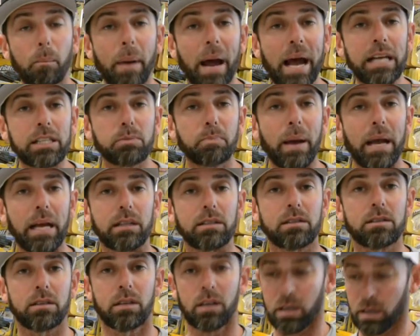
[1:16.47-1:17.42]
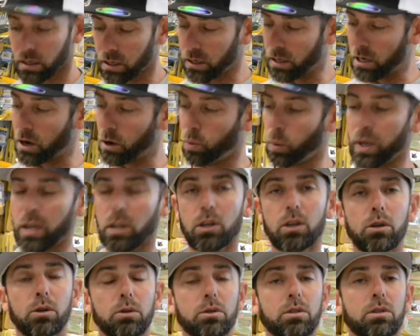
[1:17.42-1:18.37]
bass baits. You know, we
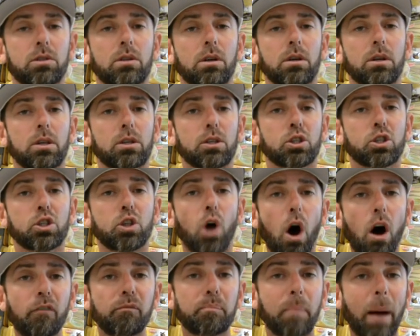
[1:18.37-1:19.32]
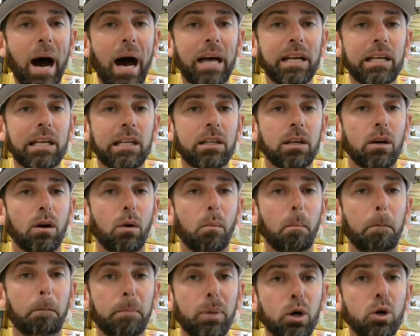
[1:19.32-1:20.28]
used soft-bodied
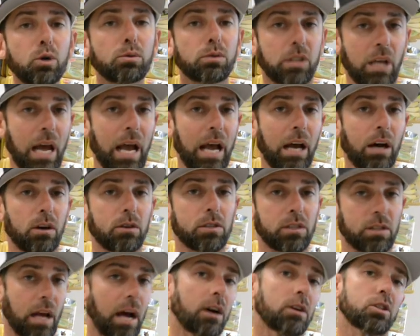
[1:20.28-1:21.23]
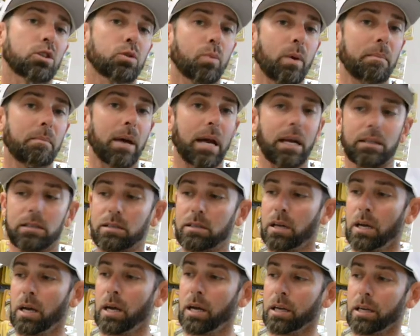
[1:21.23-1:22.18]
boot tail style swim
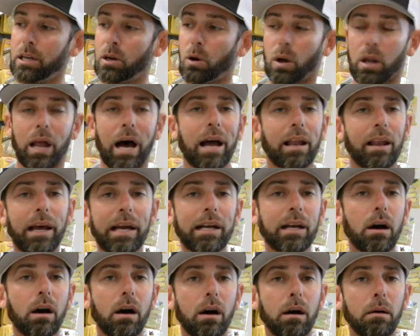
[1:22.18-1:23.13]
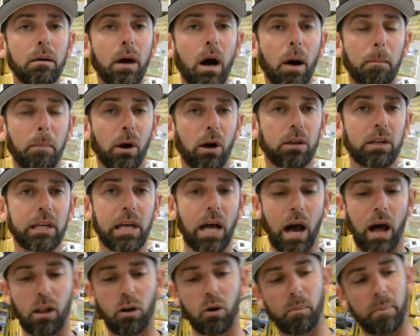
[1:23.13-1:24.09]
baits. You know, a lot like a, a Berkeley
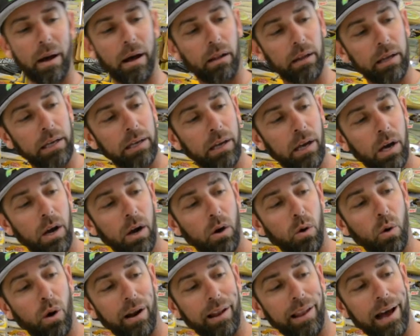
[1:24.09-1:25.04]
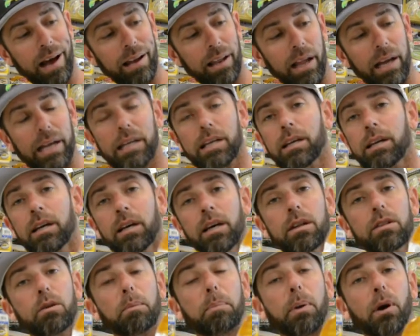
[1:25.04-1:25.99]
hollow belly or a lot like
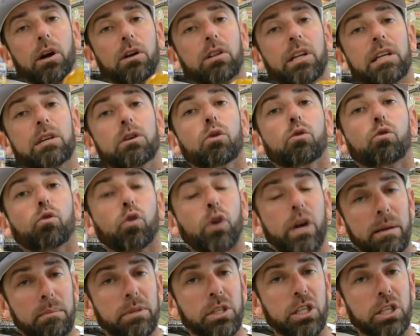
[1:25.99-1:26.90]
the Berkeley rib